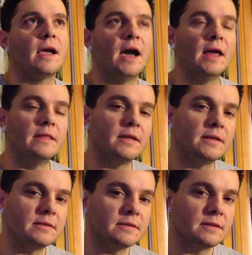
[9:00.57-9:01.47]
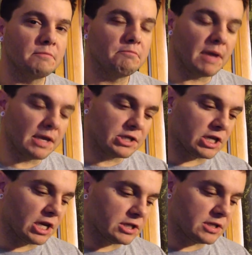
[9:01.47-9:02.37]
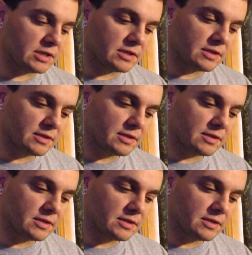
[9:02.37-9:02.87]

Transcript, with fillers: And then make changes